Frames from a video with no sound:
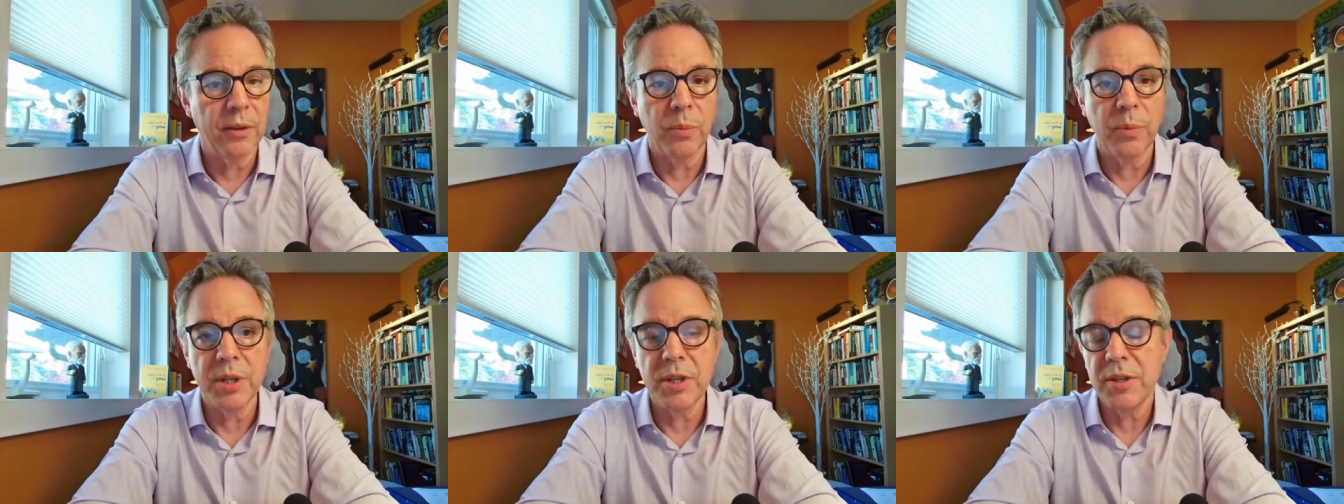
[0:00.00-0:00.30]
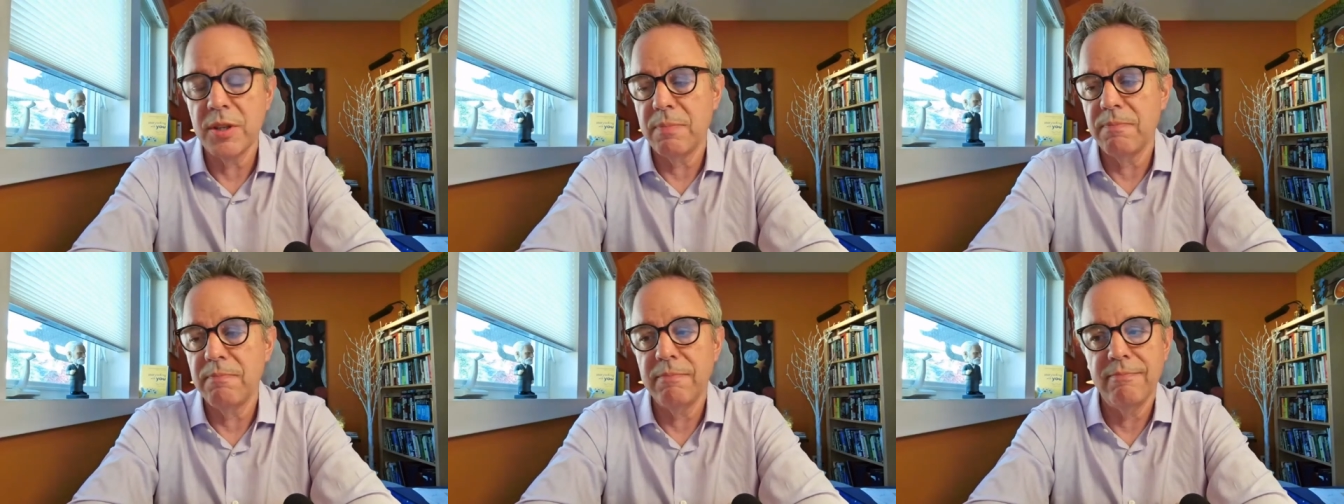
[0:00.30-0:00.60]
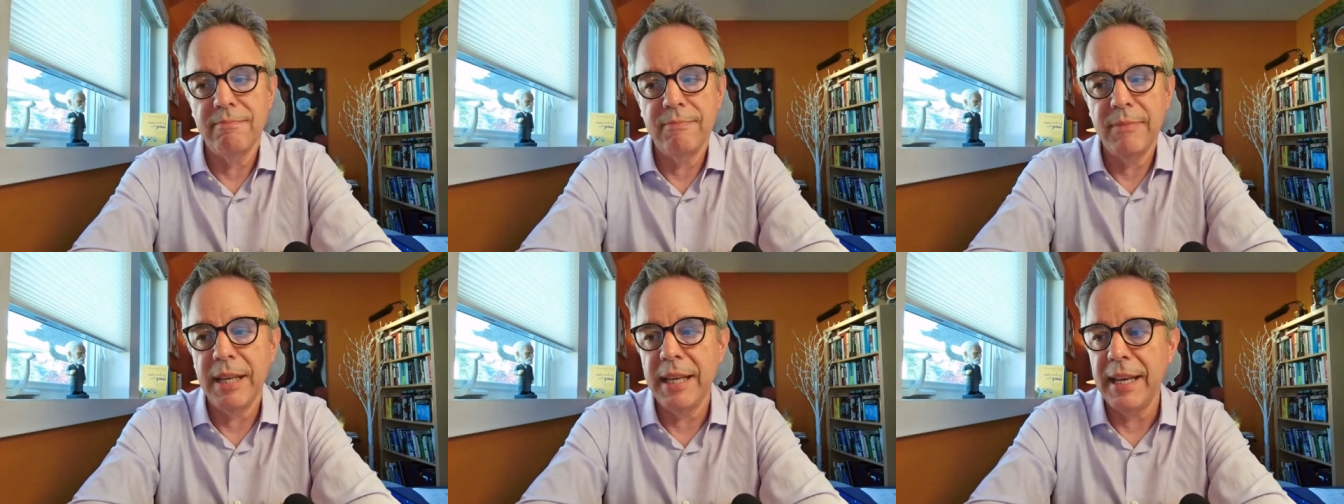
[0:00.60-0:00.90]
which
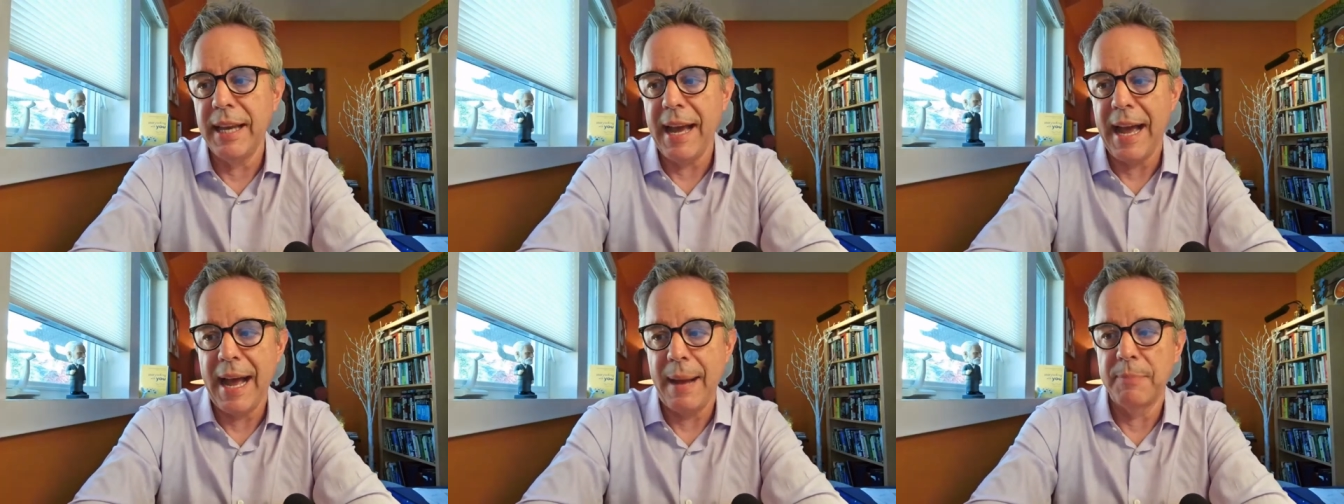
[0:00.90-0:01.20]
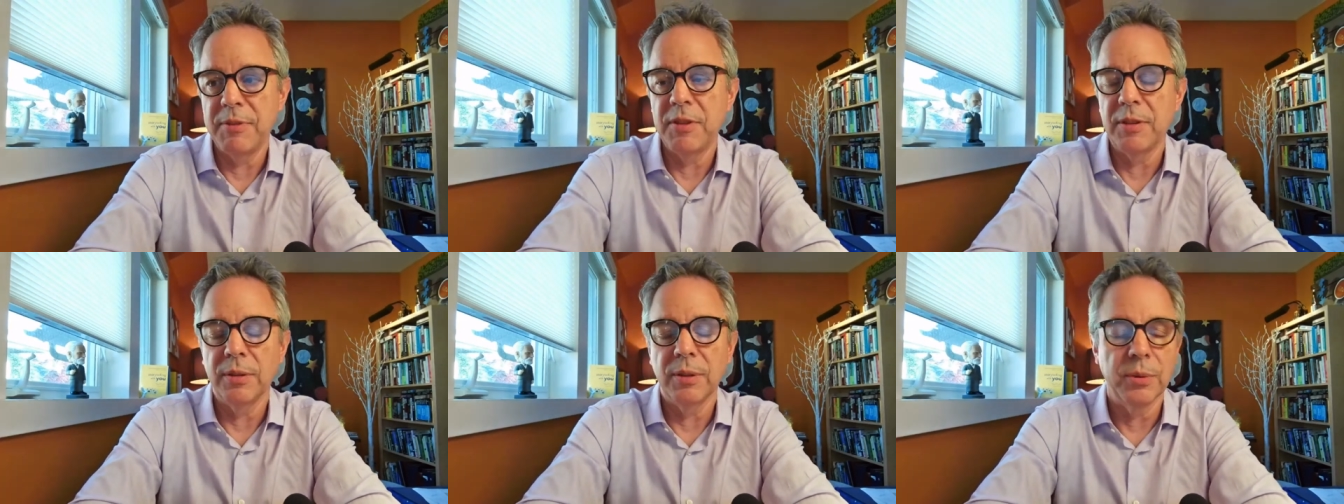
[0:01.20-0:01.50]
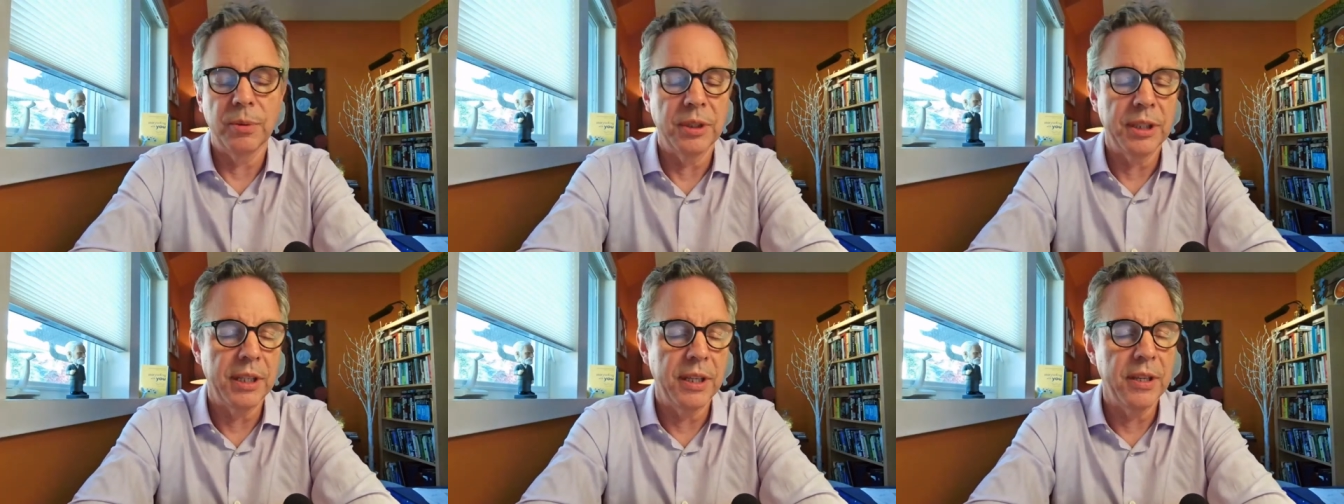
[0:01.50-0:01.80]
he
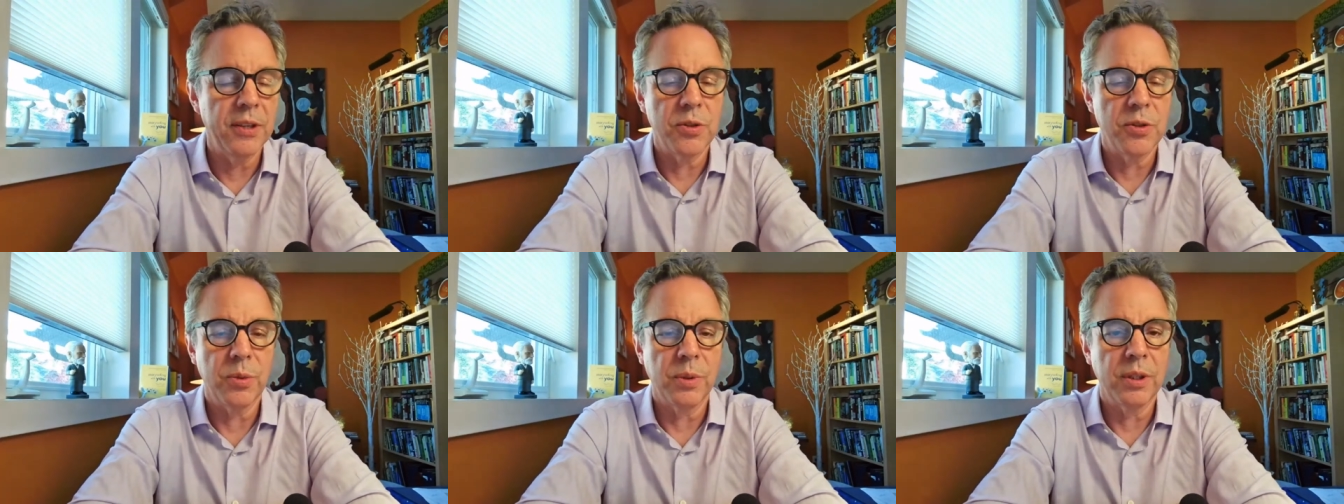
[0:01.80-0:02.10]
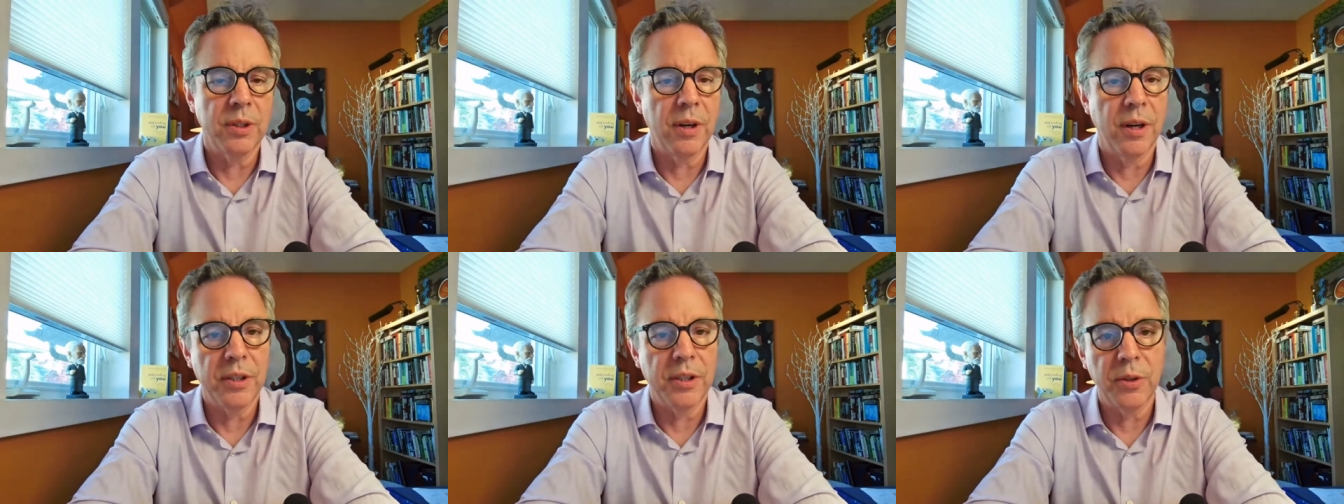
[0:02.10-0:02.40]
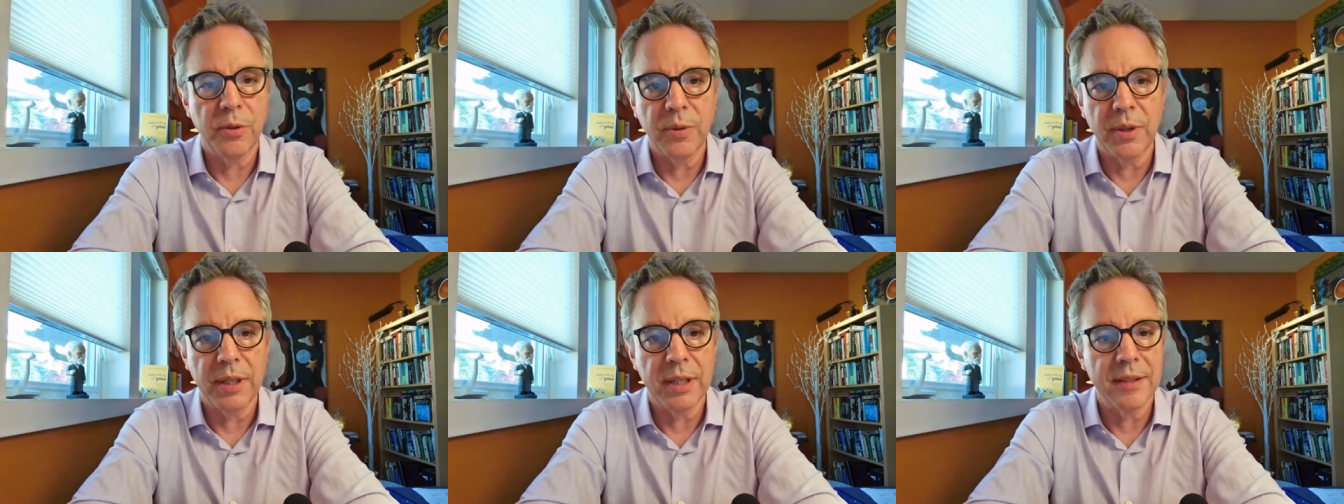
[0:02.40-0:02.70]
absolutely is, you can
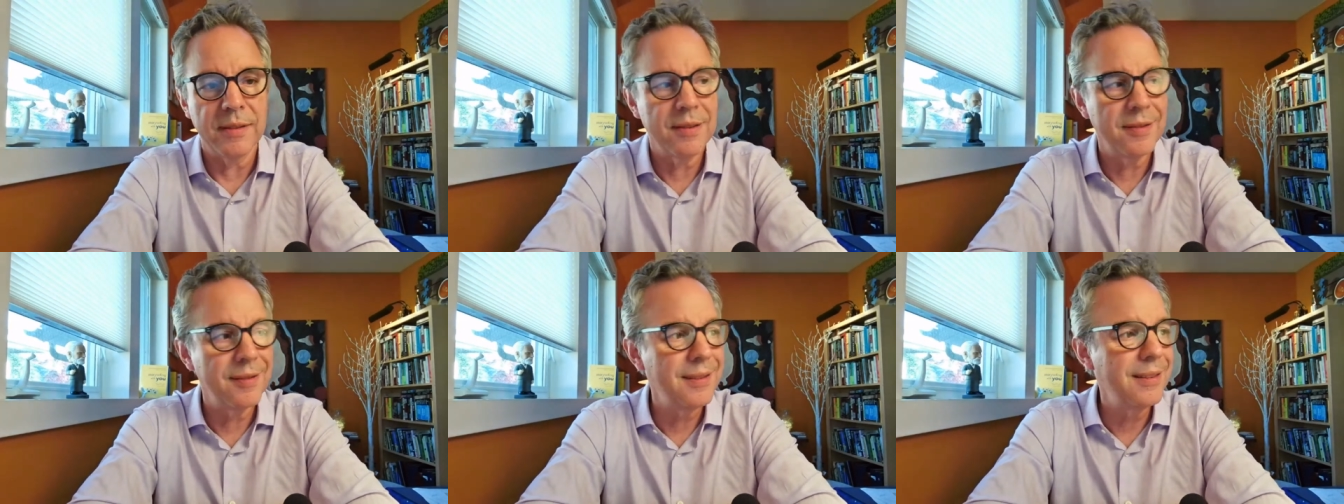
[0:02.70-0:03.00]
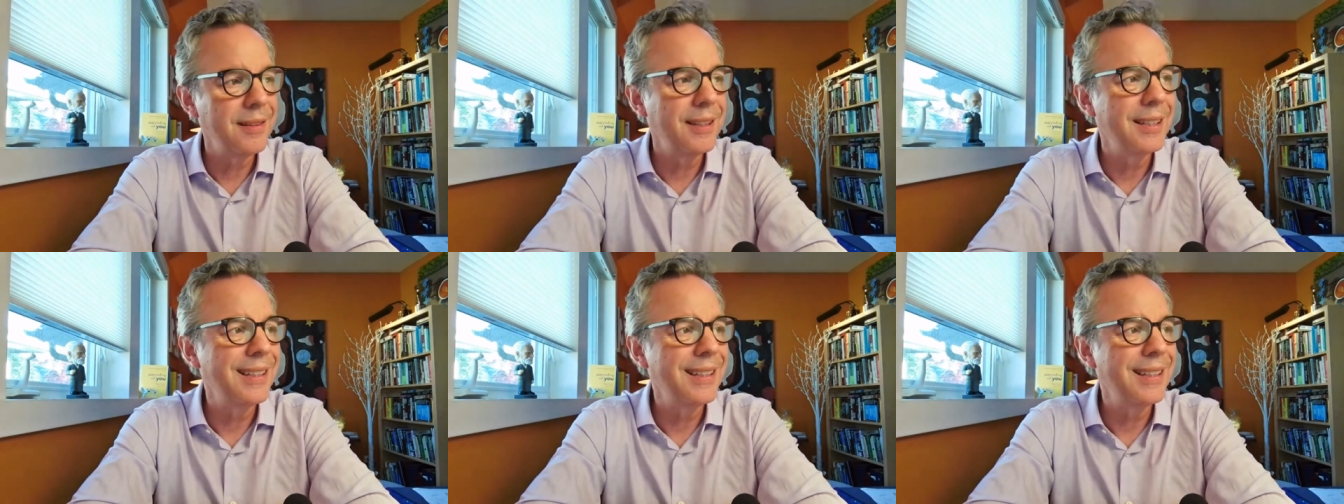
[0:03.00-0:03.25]
argue that his